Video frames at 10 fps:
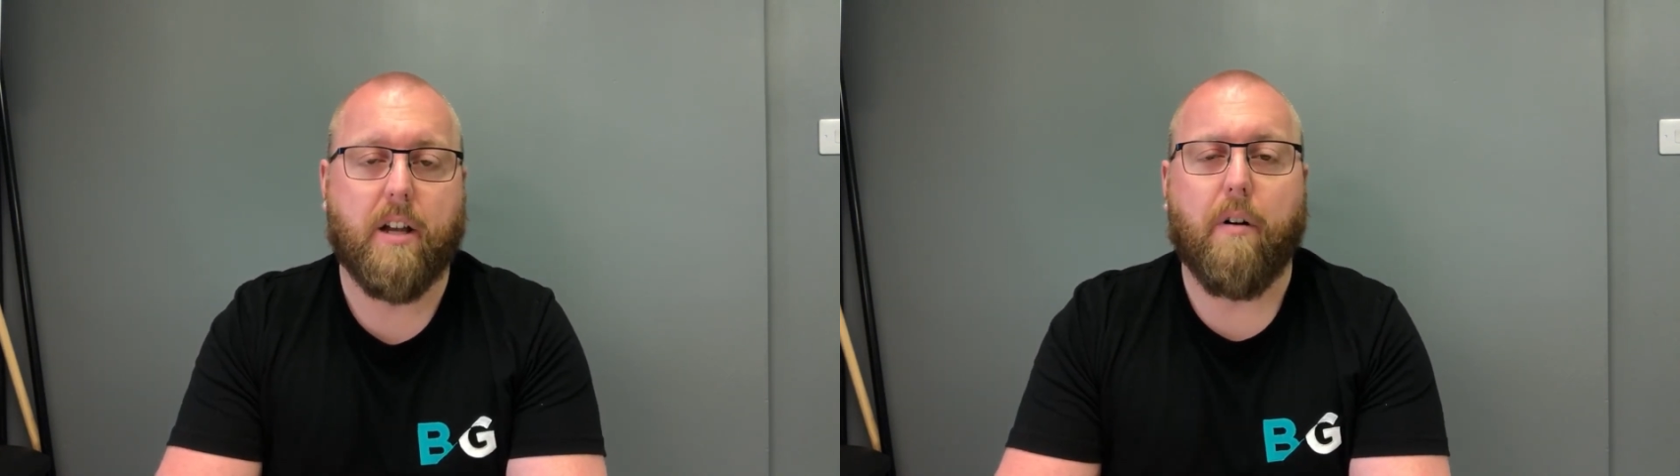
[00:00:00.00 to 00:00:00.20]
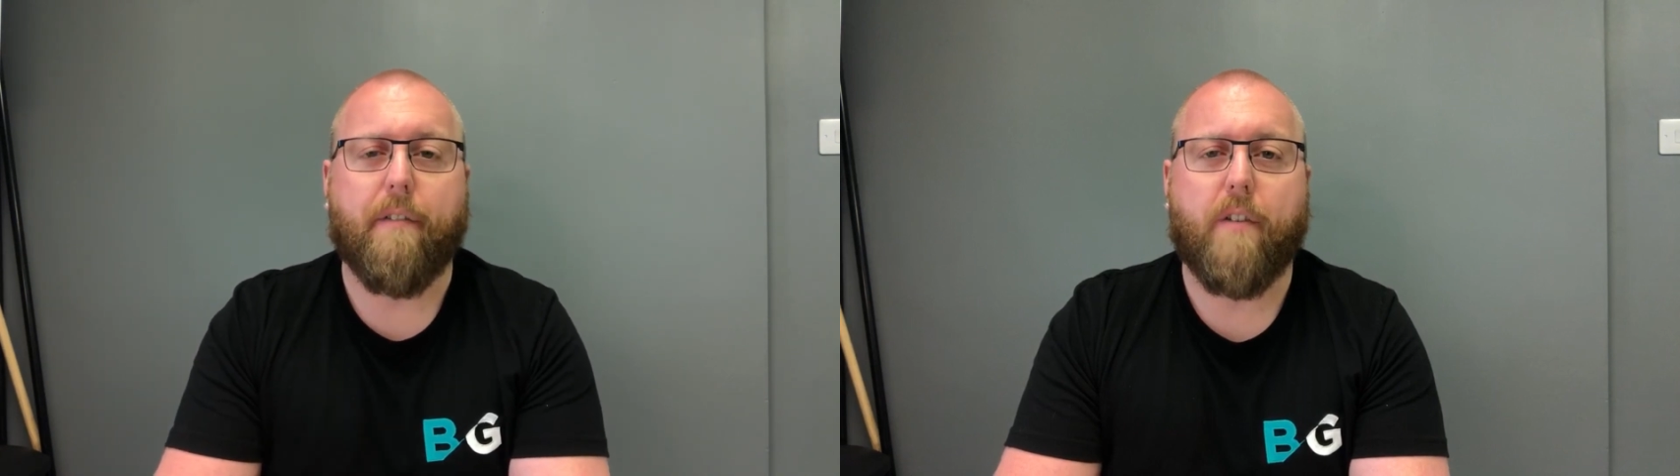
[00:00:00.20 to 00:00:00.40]

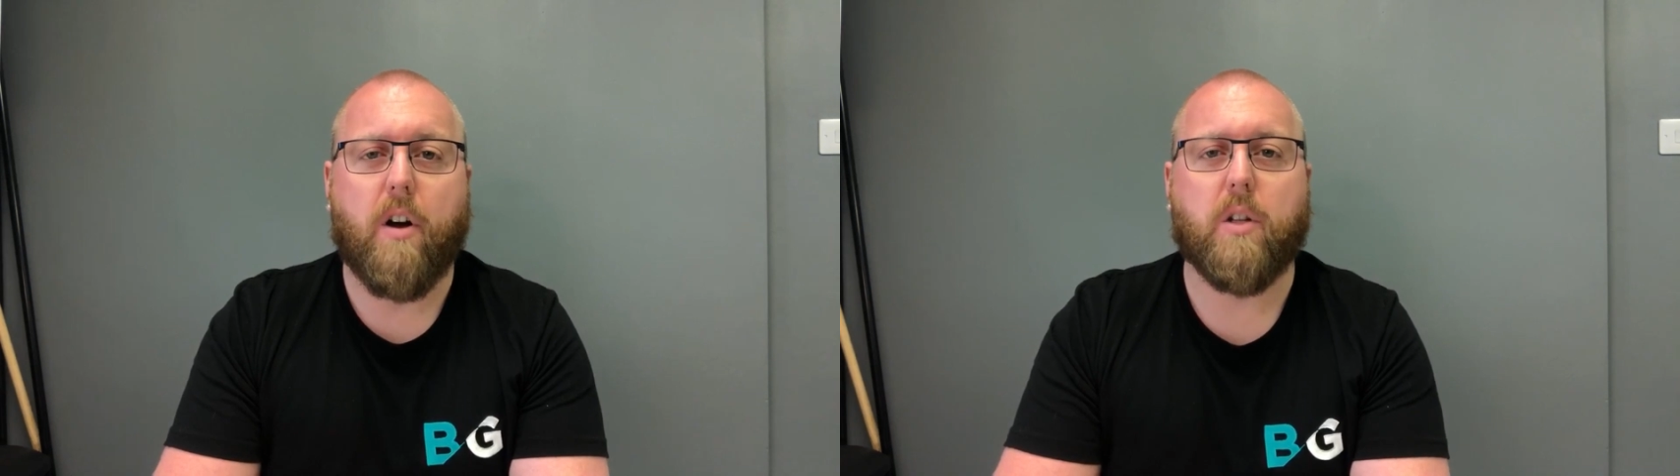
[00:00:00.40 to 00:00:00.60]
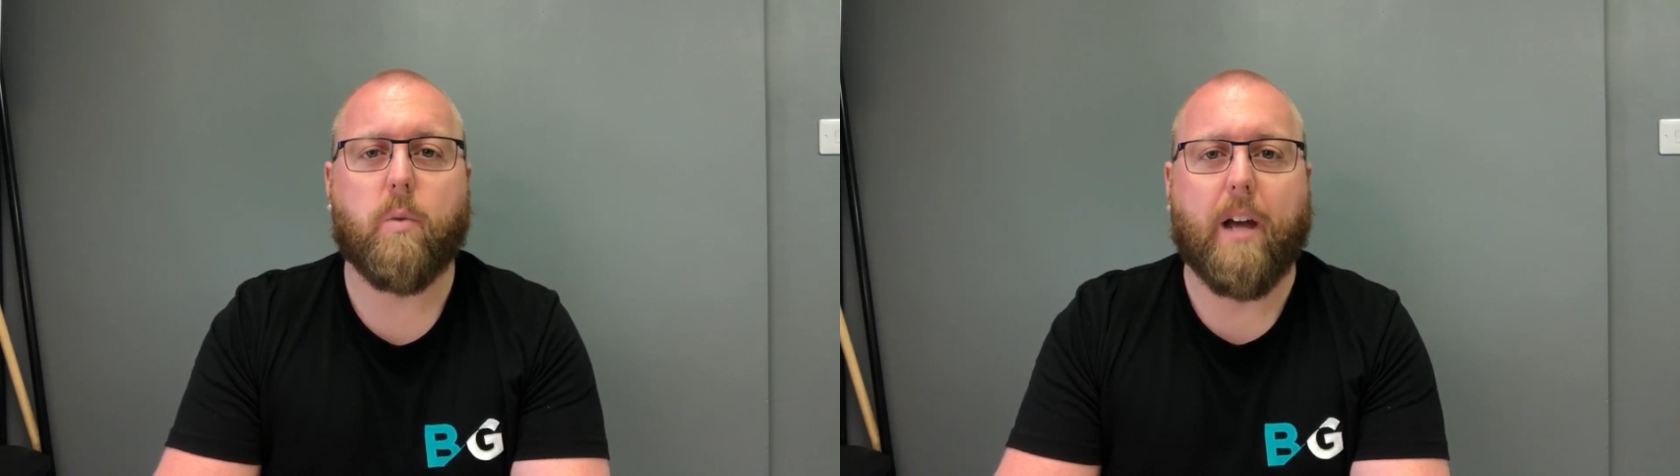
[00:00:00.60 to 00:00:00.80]
but
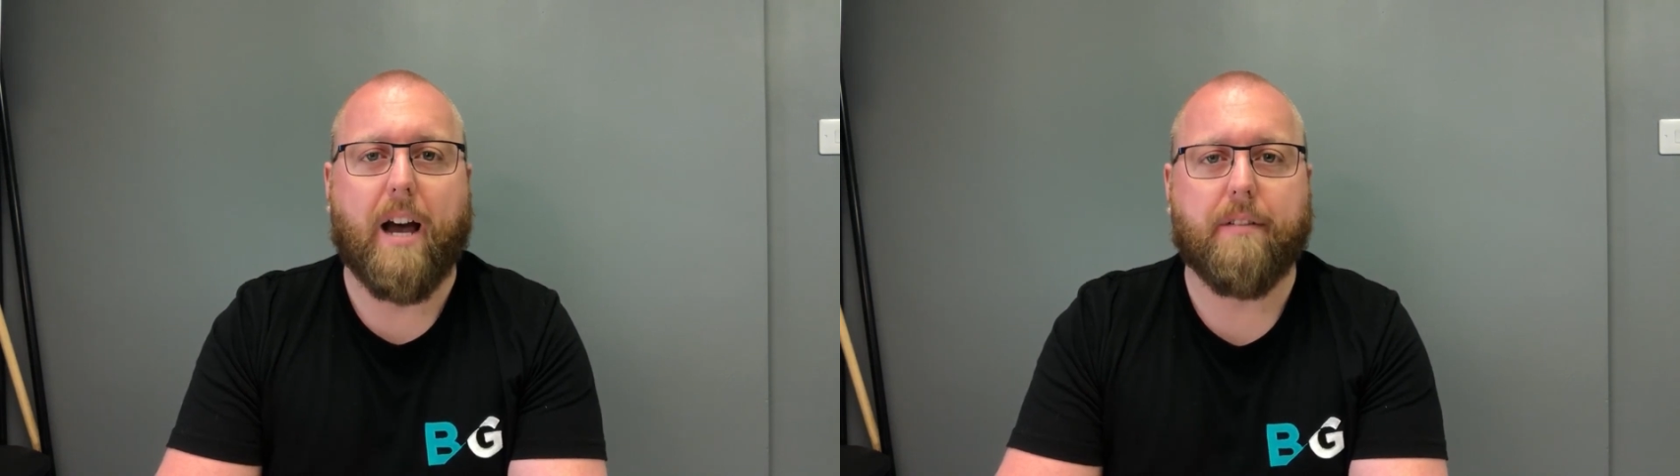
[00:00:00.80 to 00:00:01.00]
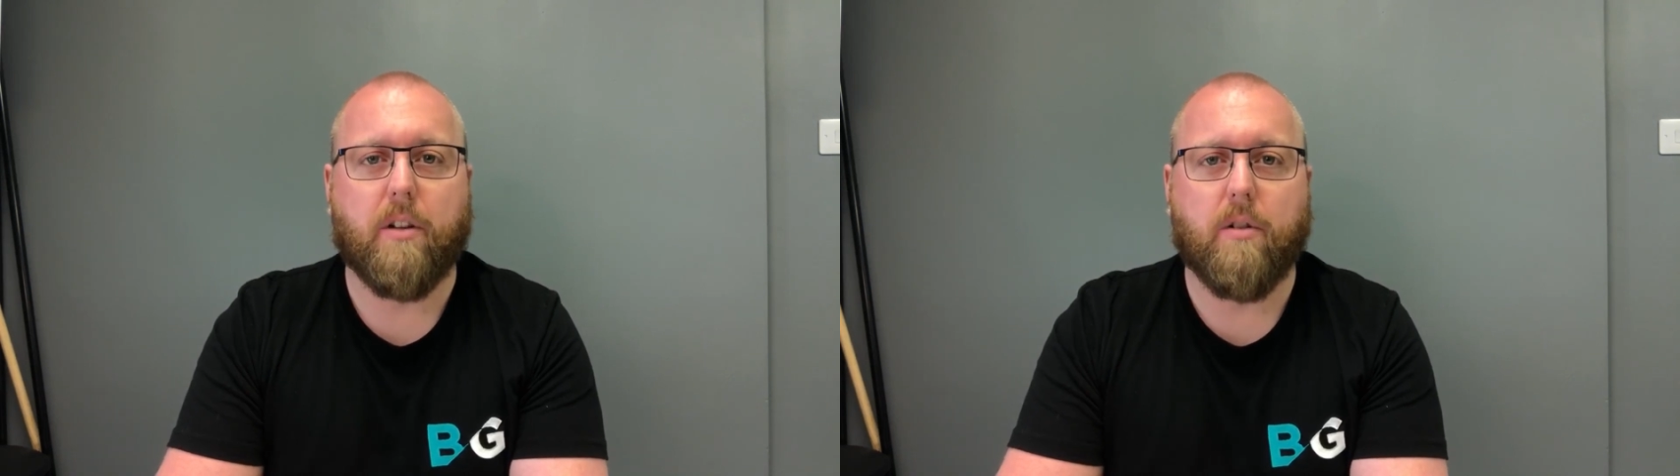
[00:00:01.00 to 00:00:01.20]
first we
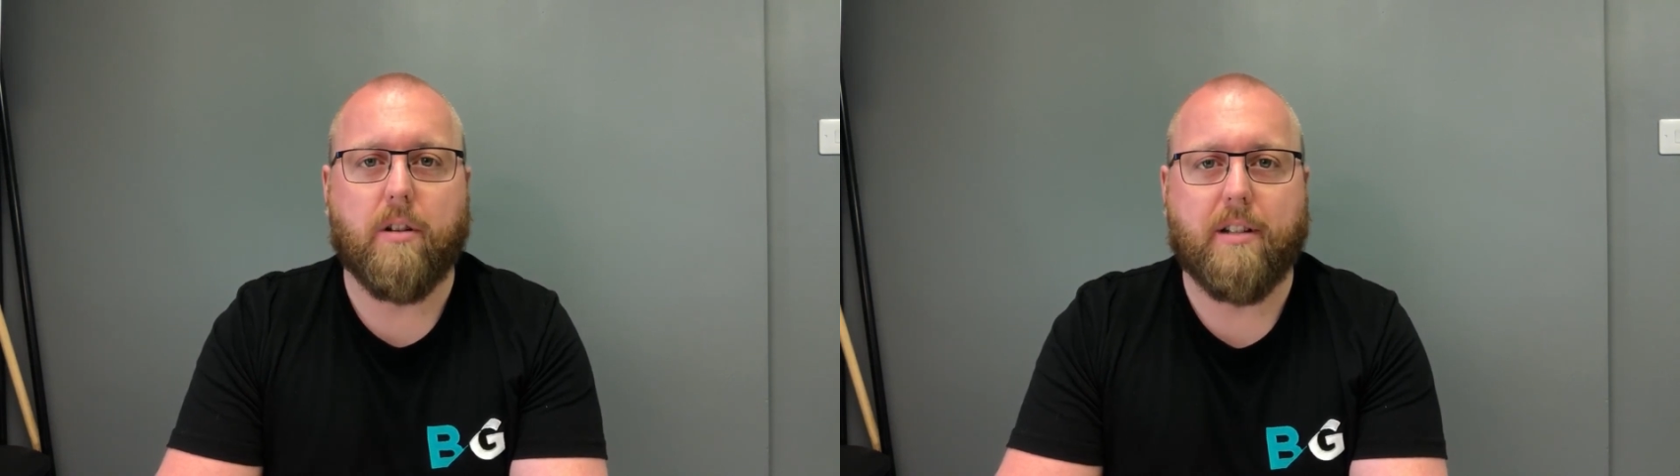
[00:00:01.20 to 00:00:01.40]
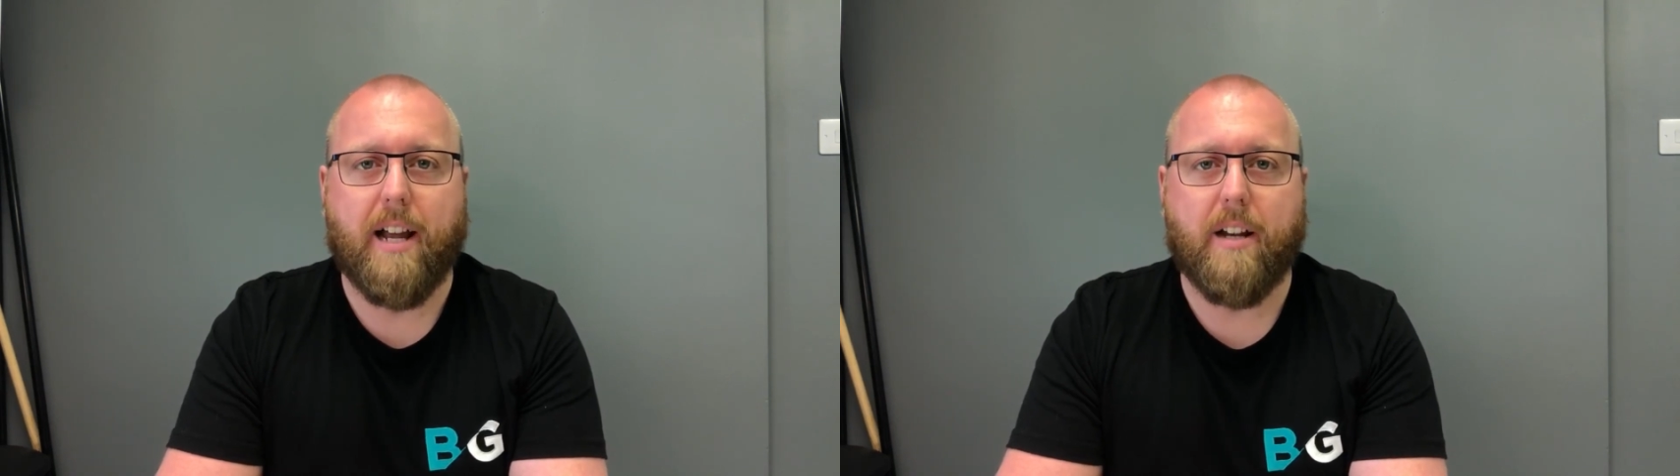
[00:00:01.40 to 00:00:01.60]
have to
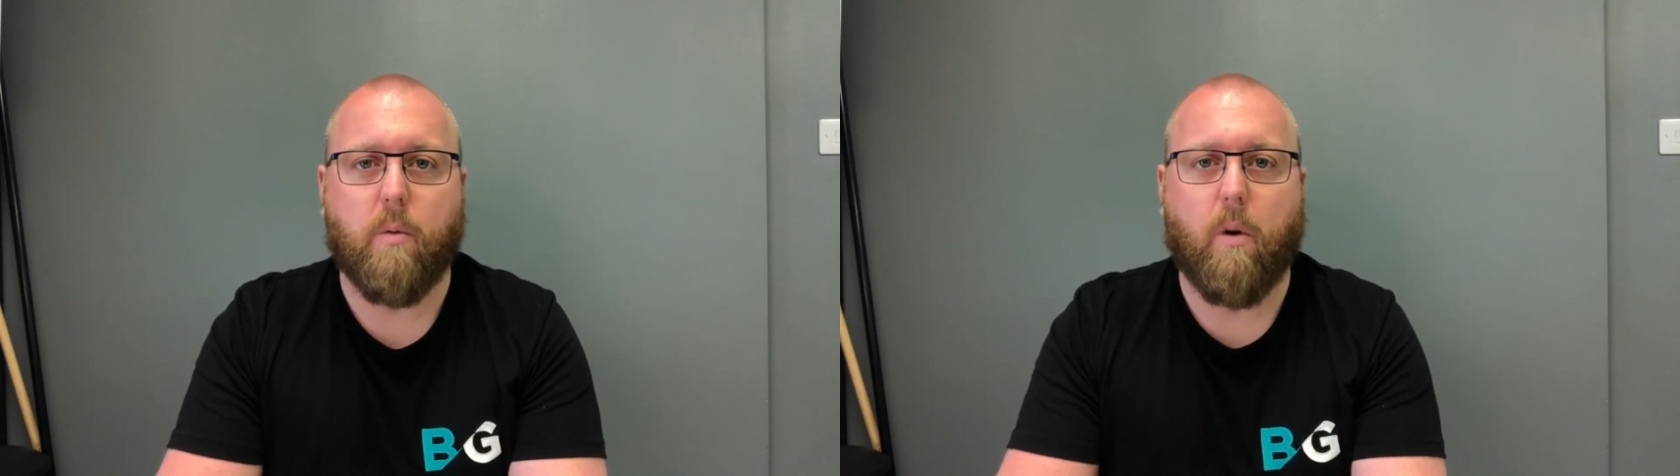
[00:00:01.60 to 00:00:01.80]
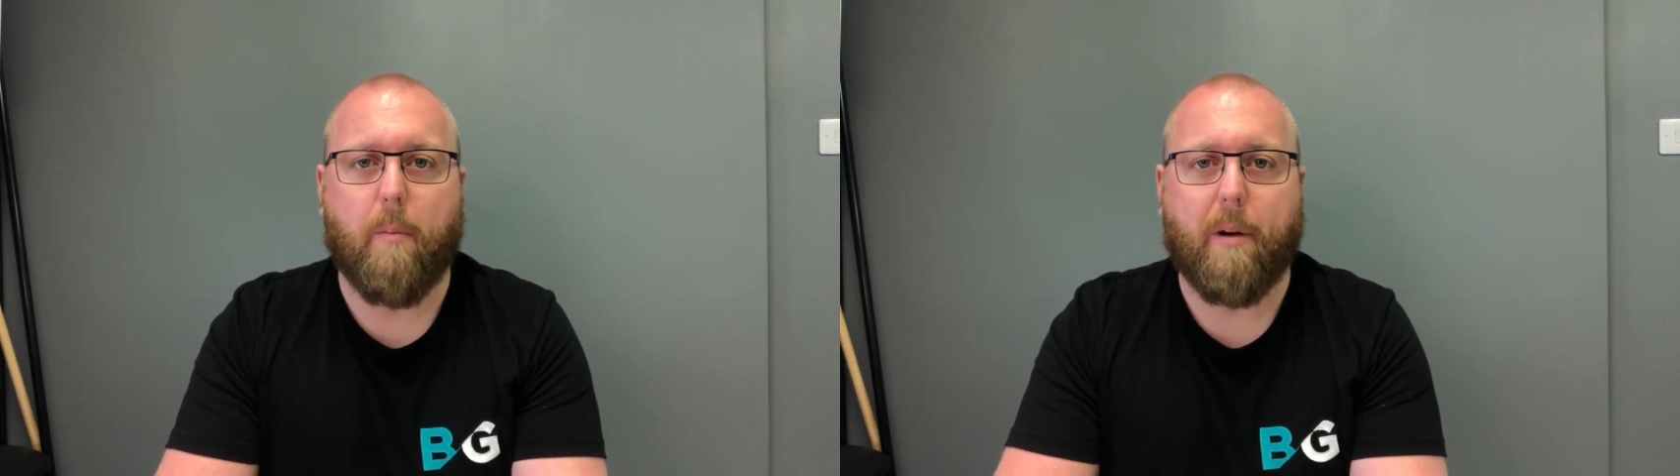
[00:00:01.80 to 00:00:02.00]
understand what